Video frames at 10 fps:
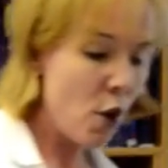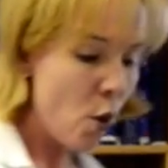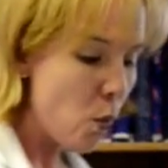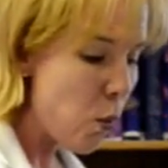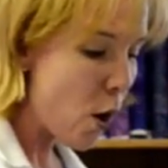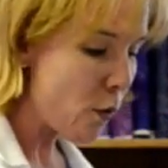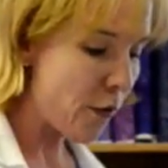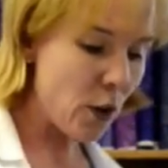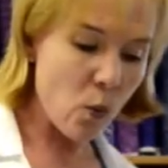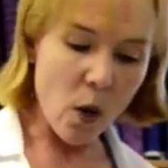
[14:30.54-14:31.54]

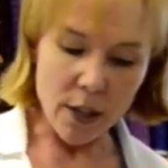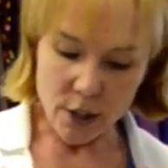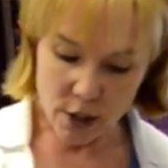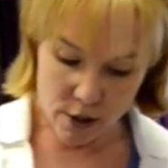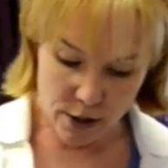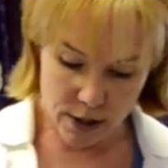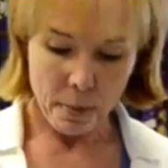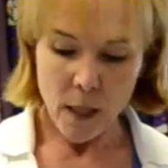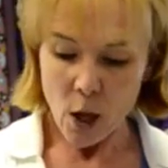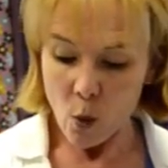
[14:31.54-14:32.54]
Woven Wonders,
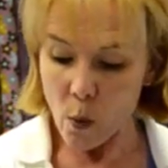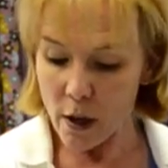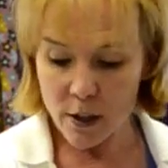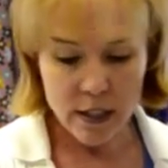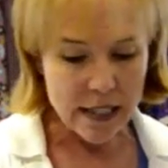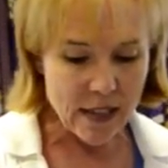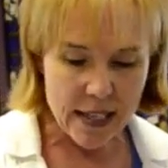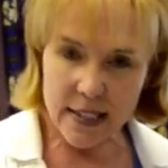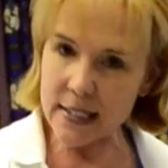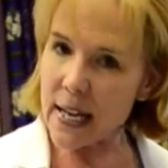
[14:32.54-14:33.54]
where it's the
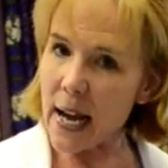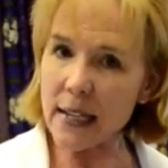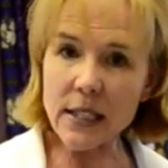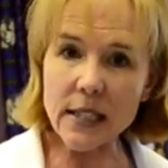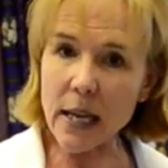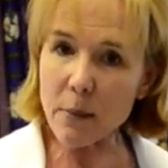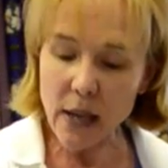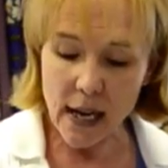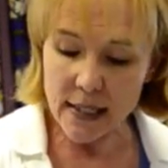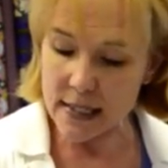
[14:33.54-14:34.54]
exact same
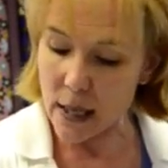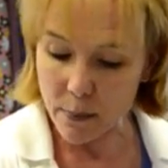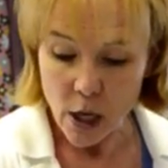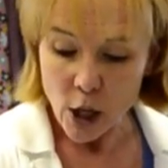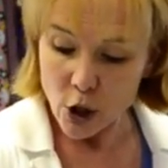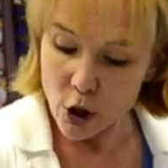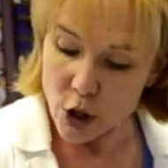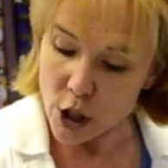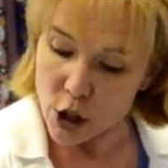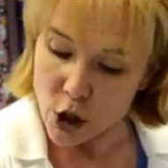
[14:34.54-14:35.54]
concept. You're
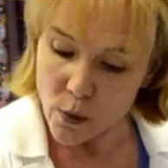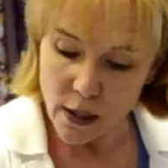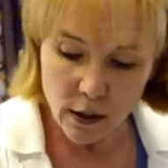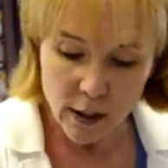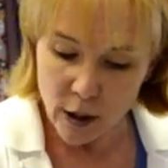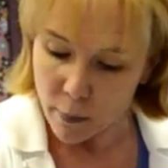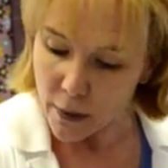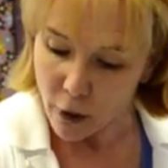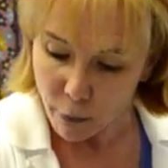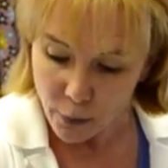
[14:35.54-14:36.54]
just doing a little
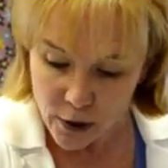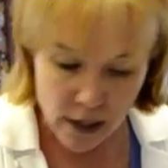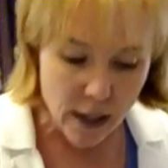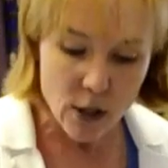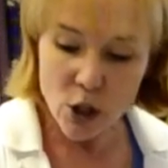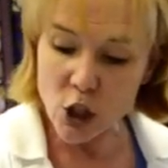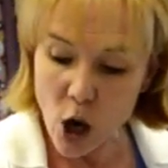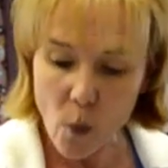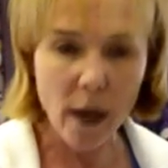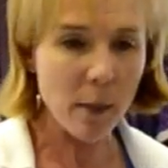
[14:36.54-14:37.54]
bit of
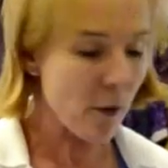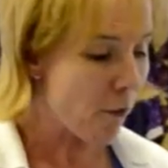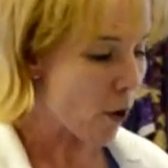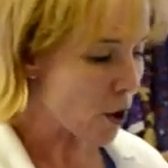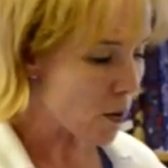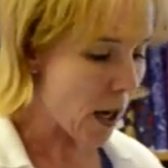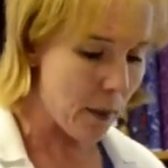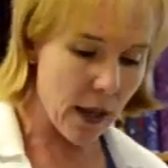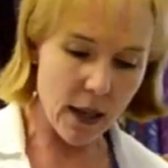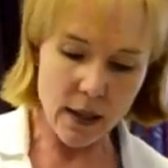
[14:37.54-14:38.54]
pre-sewing before you come
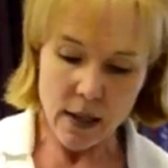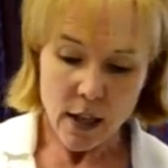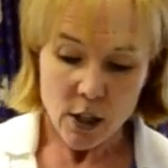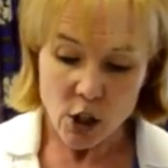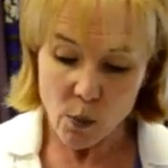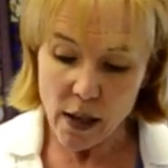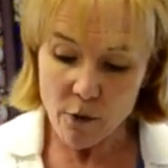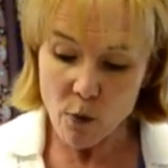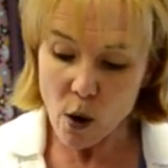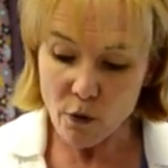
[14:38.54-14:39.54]
in. So we
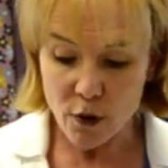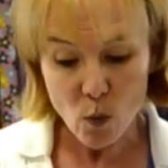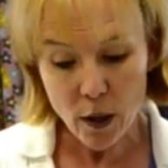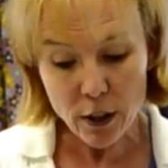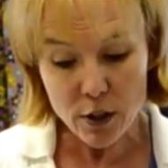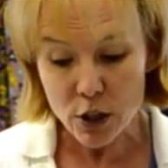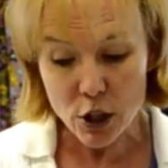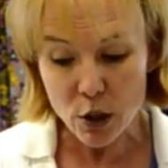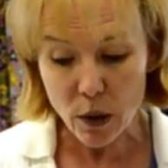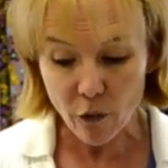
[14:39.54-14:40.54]
have Woven Wonders in
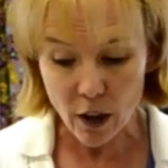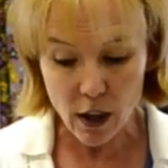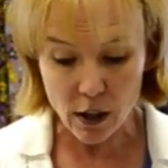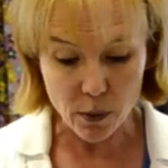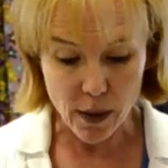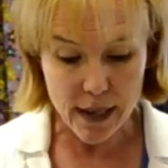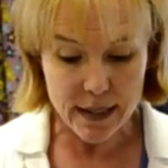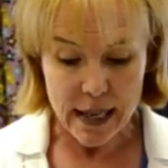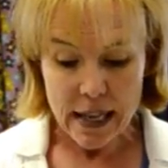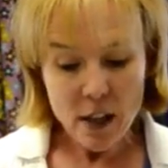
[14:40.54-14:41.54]
2 different colorways.
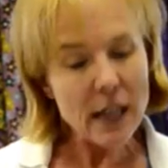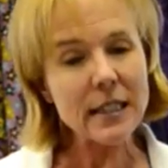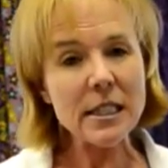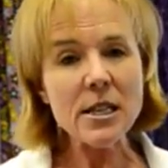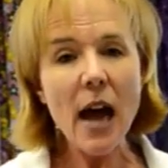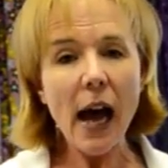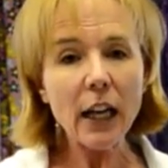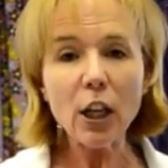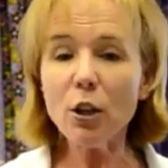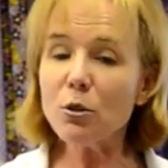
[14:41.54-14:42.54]
It's not a
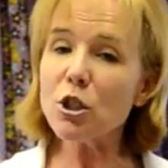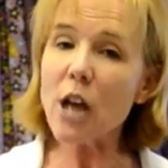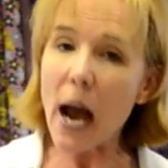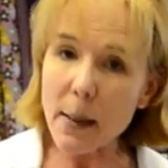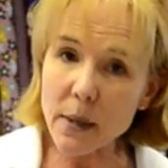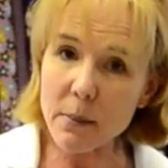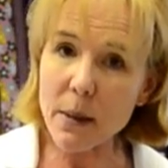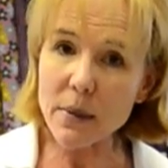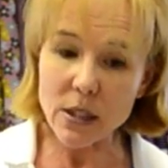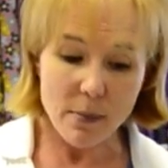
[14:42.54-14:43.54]
huge time
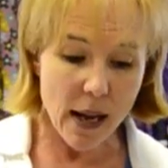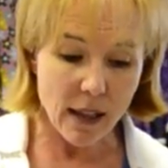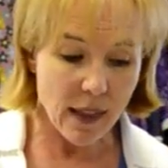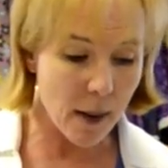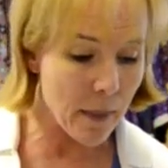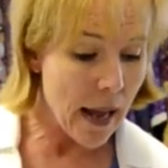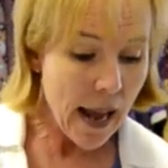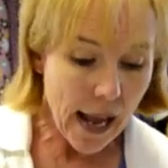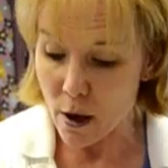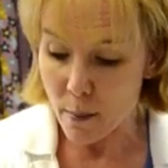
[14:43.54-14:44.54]
commitment to make them,
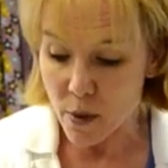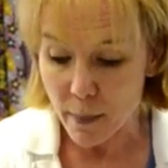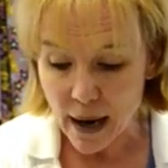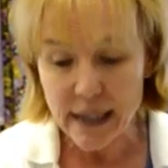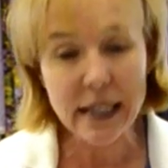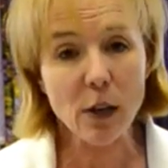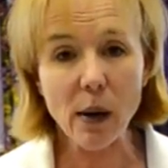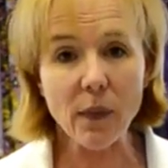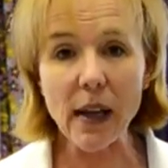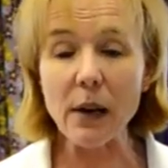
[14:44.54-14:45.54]
and the binding
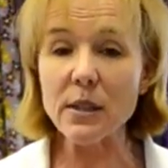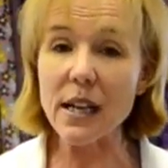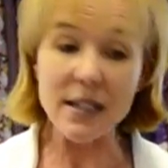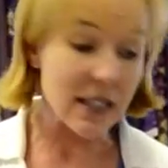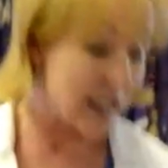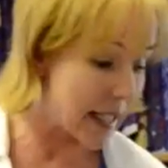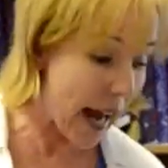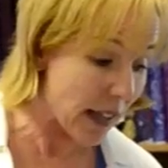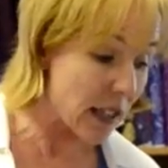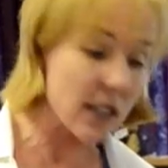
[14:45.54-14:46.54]
around the outside is
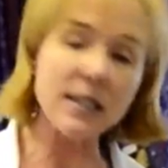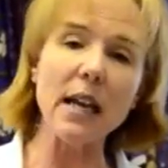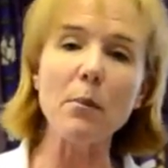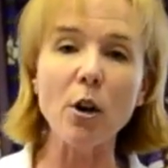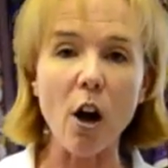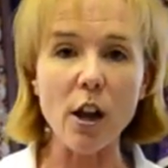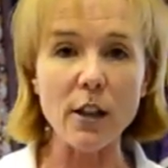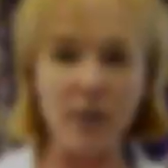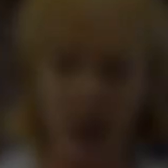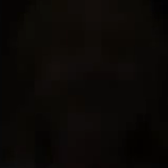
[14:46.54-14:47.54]
exactly the same on all
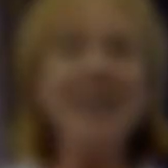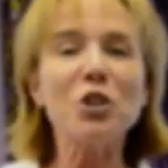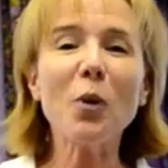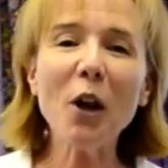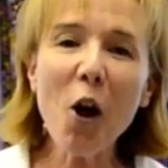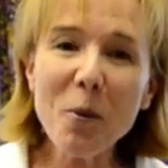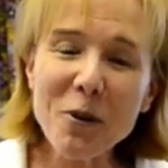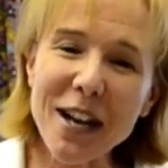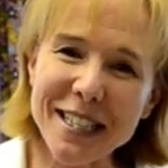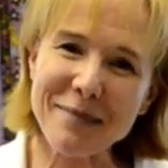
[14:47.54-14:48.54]
of them. So I hope you
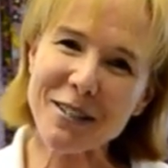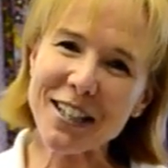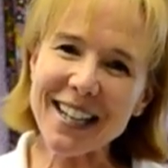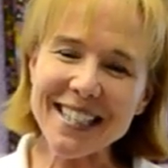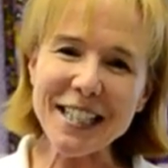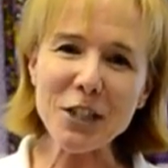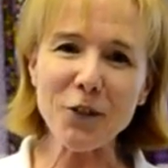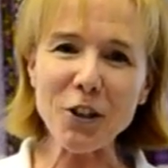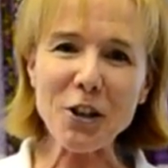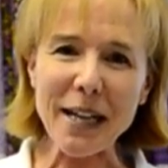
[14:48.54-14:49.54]
got some good ideas for
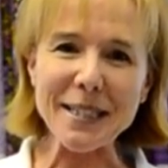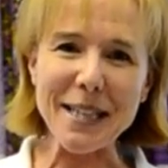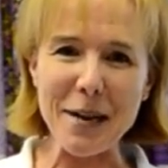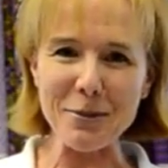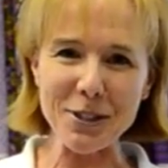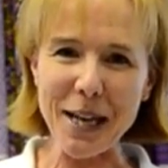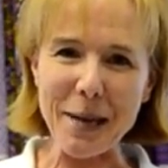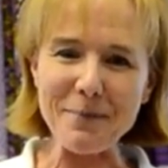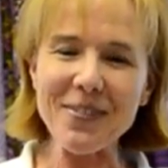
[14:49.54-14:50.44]
your next tablescape.